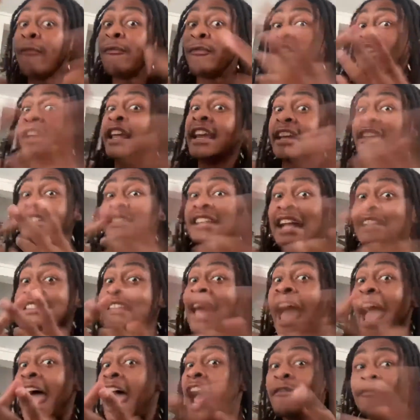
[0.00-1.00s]
for niggas not to
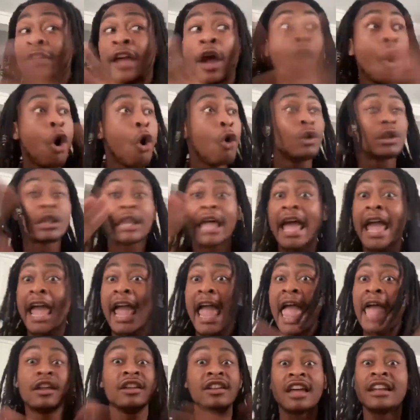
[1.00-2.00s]
have their own
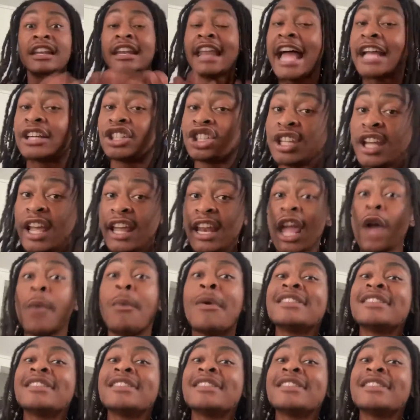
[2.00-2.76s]
land, none of that shit. It